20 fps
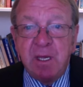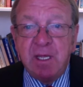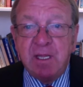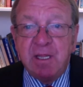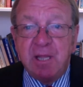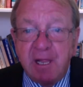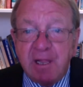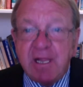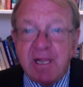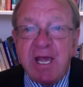
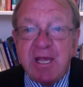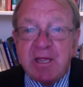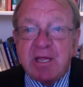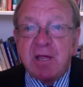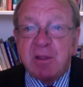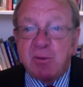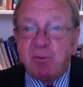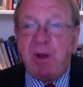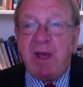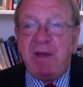The
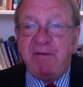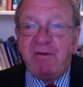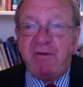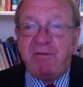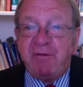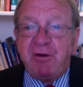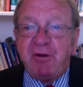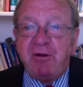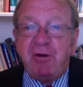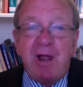latest wave of
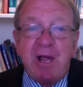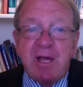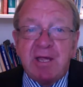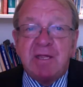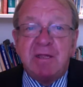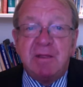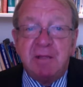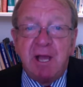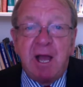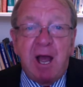
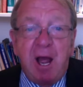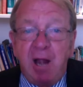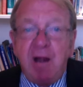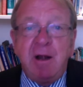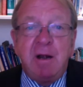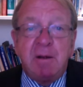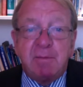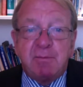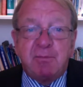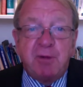arrests and
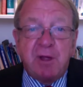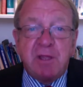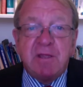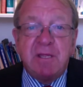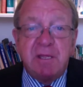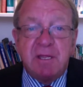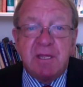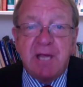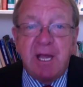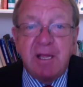hard
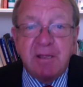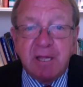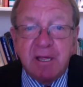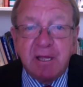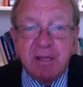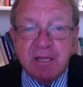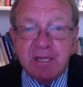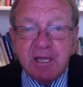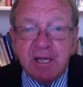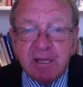prison
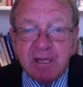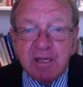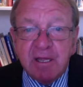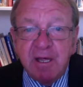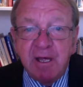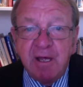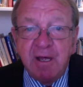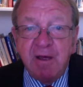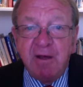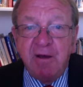sentences
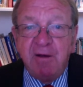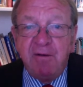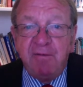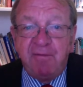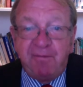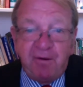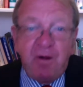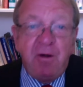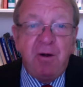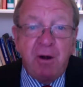
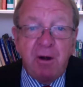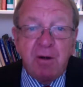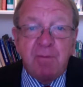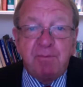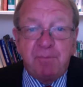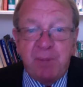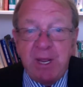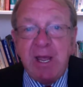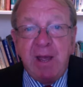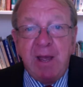for
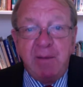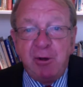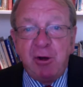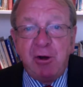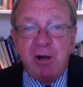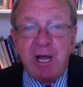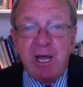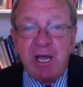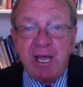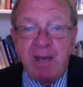
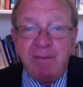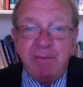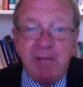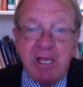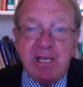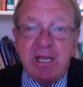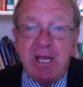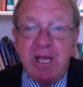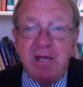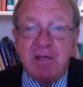
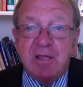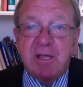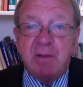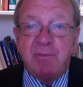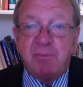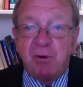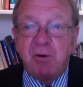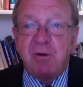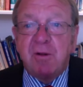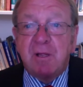PMOI-MEK
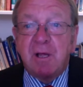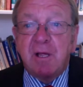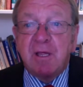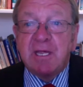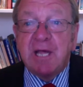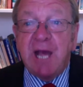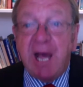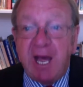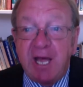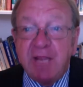
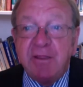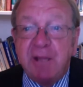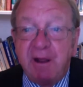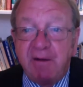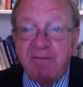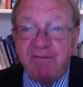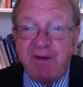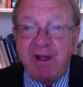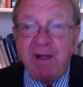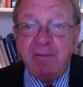supporters and their
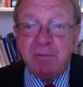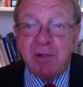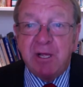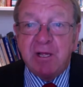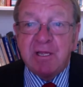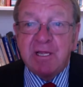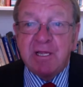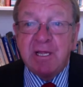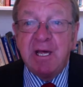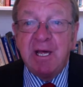
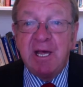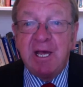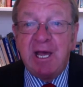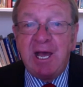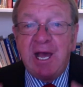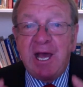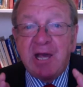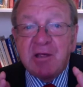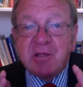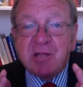families
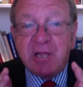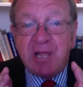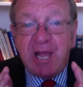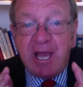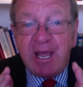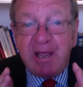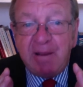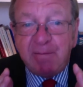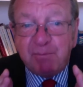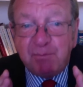has
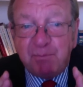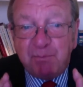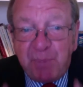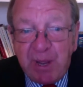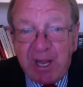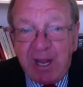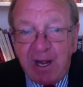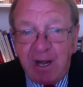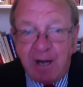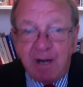laid
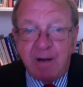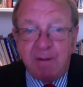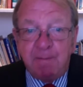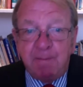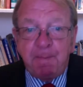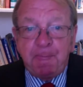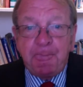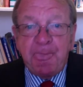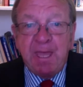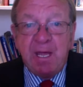bare
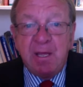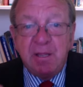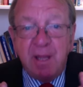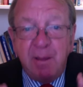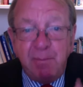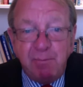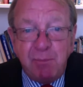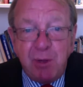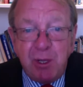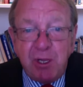the
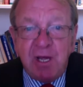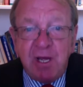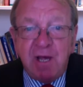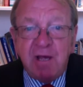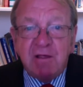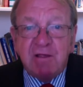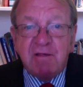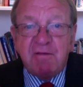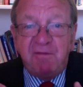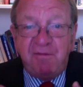
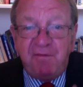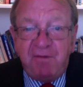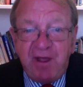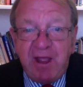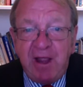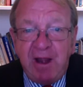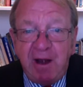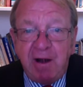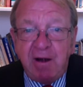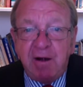mullahs'
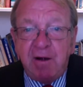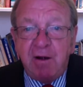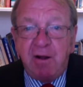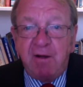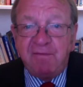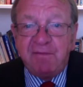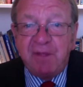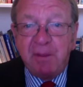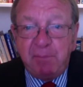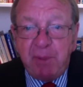fear
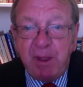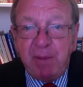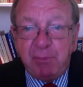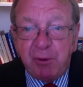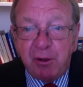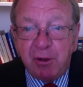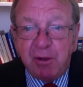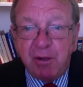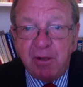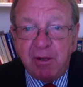of the
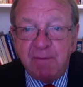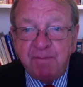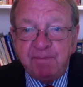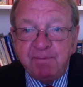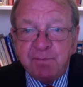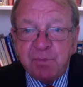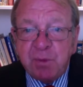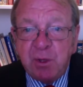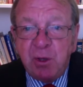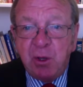people,
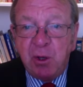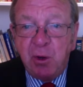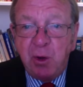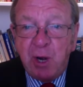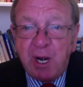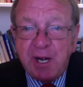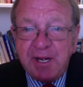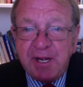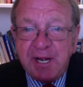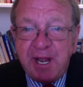who
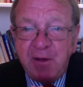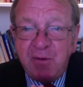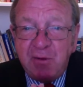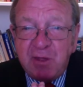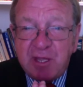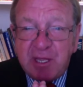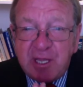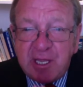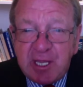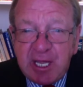are now
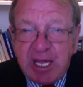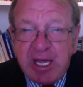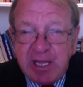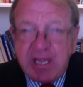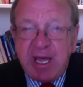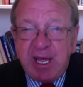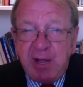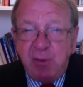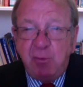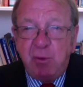
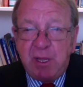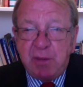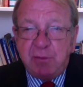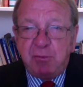seething with